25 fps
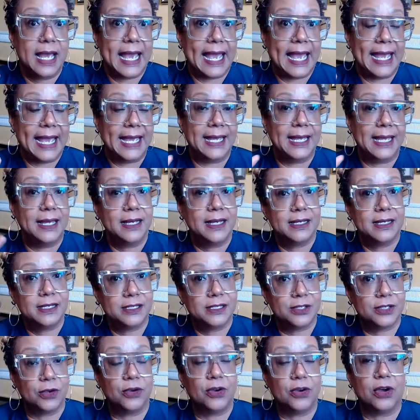a
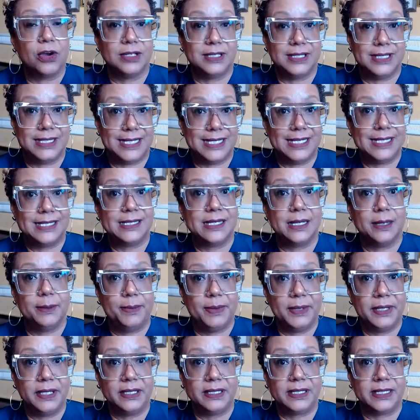so called
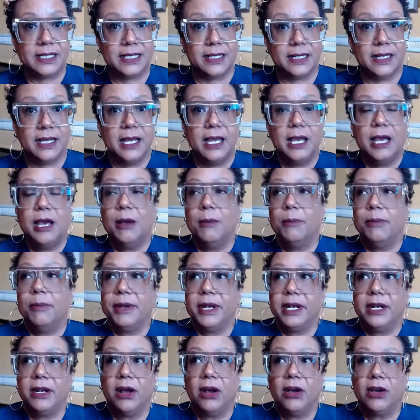disability,
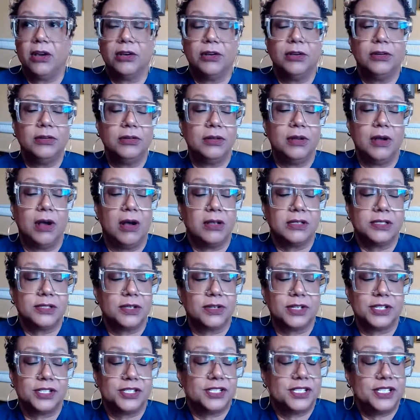but it also
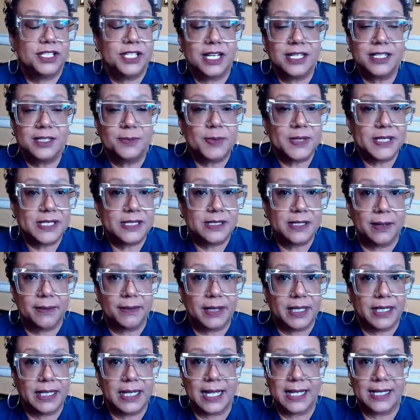could just be
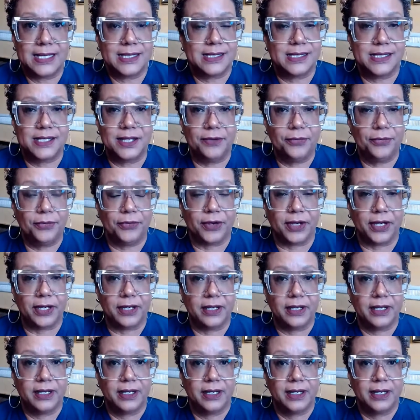something that is different.
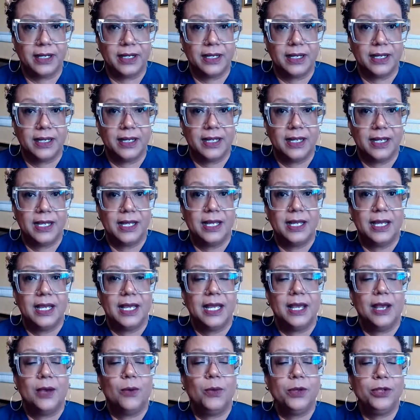
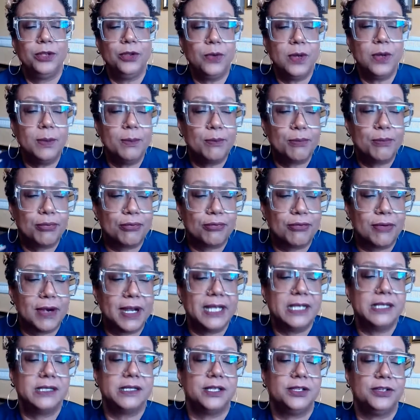When you
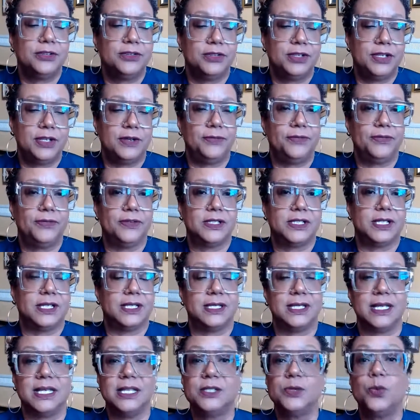embrace your
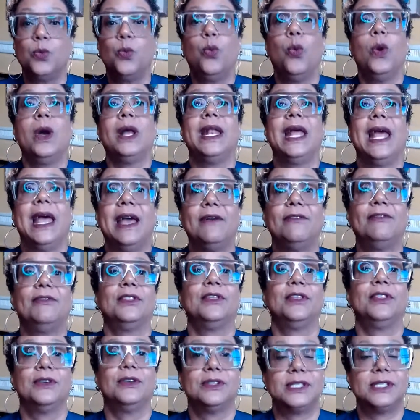differences, it's whatever
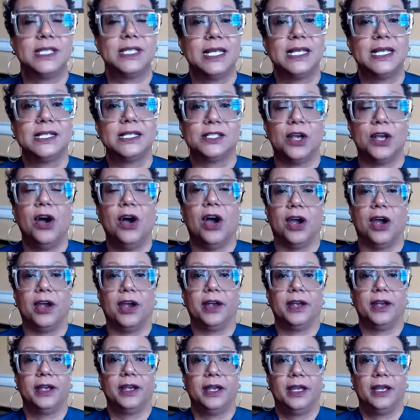those things are.
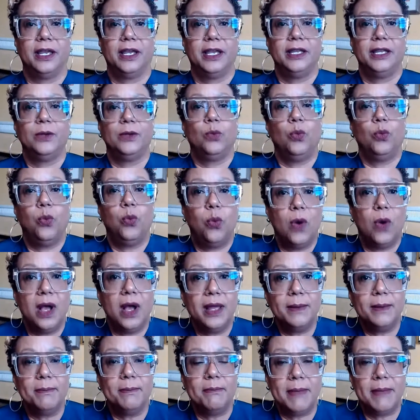
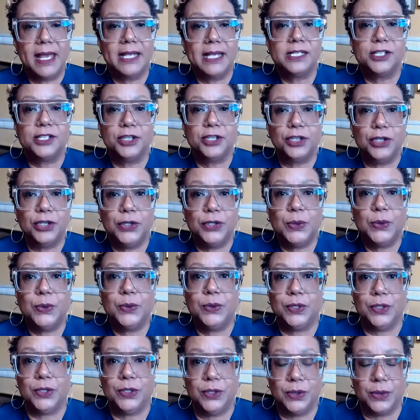What makes
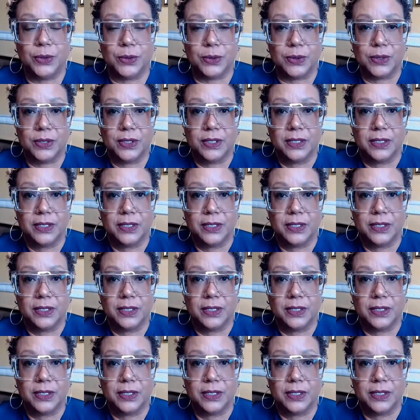you you?